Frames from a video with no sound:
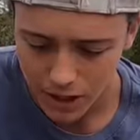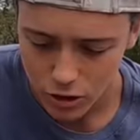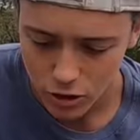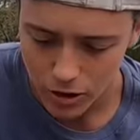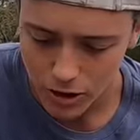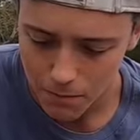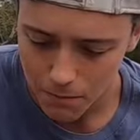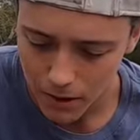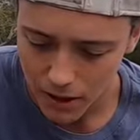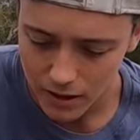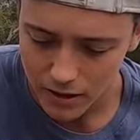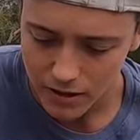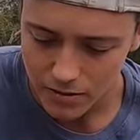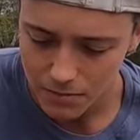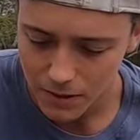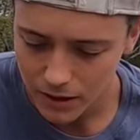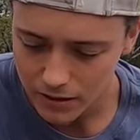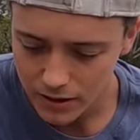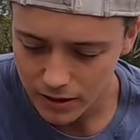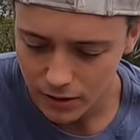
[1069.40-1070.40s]
make sure your butter's
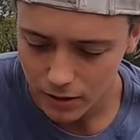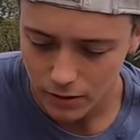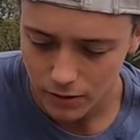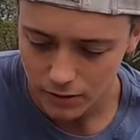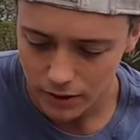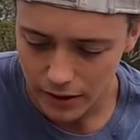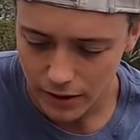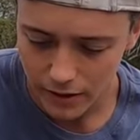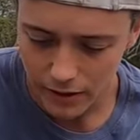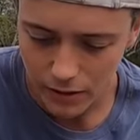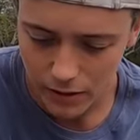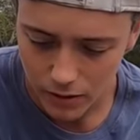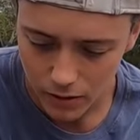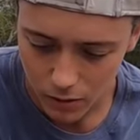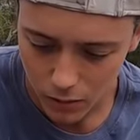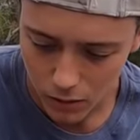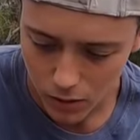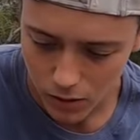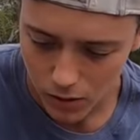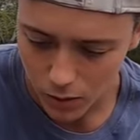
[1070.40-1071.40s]
melting all around.
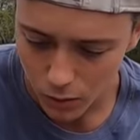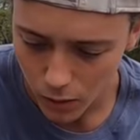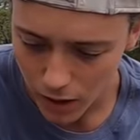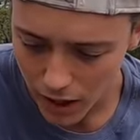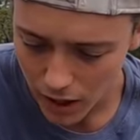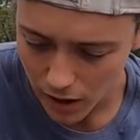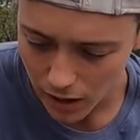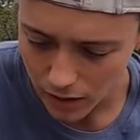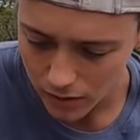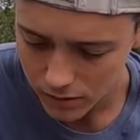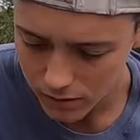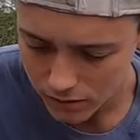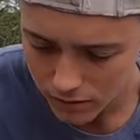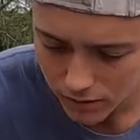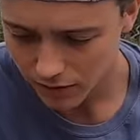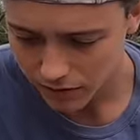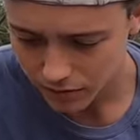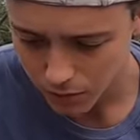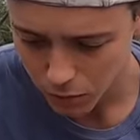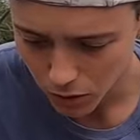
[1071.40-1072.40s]
Wow,
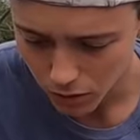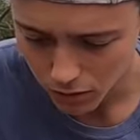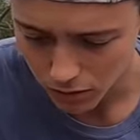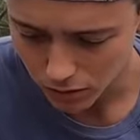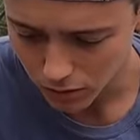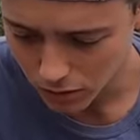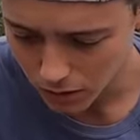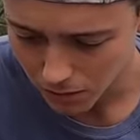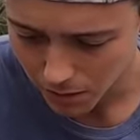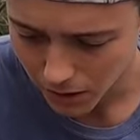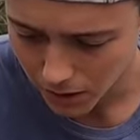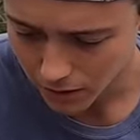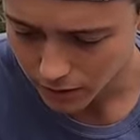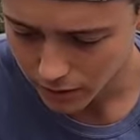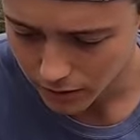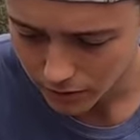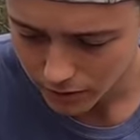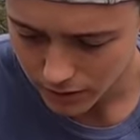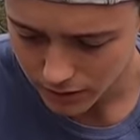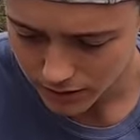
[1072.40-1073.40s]
I've put a lot of
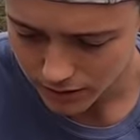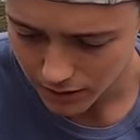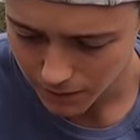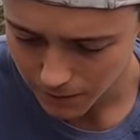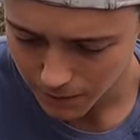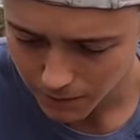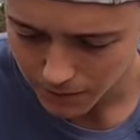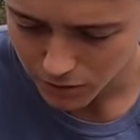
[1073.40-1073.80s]
butter in. Is that